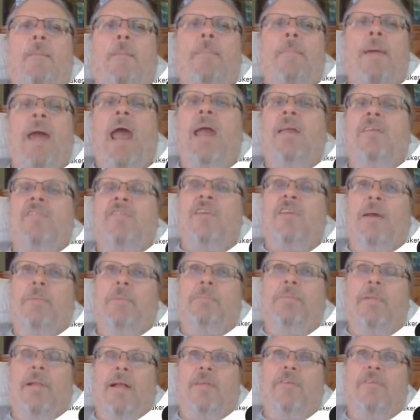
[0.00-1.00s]
Page
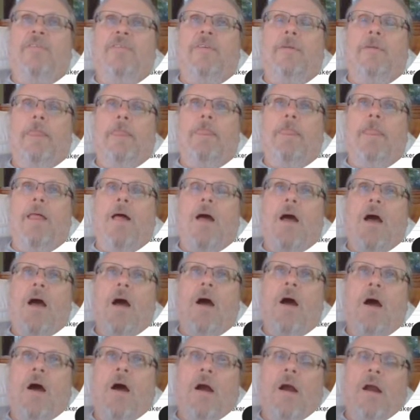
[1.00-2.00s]
templates
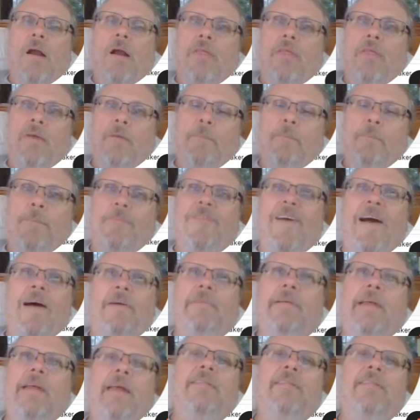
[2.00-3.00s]
are the
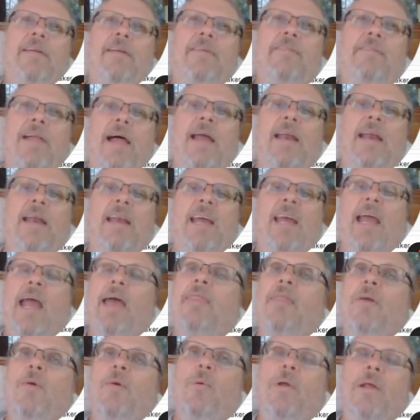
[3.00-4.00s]
foundation of Lightning.
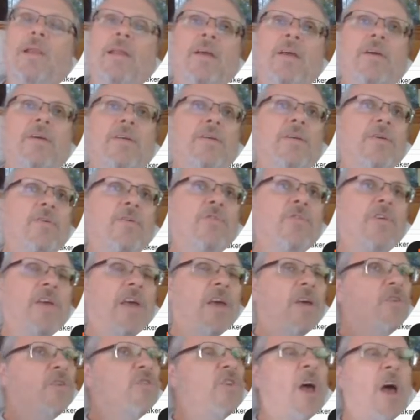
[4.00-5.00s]
And the really good news
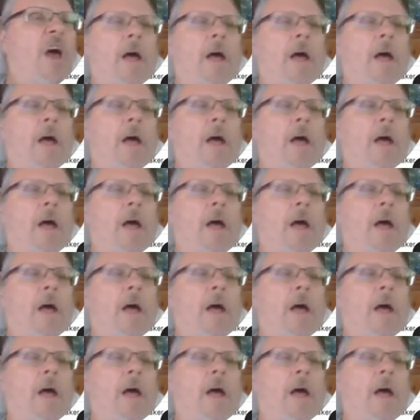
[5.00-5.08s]
is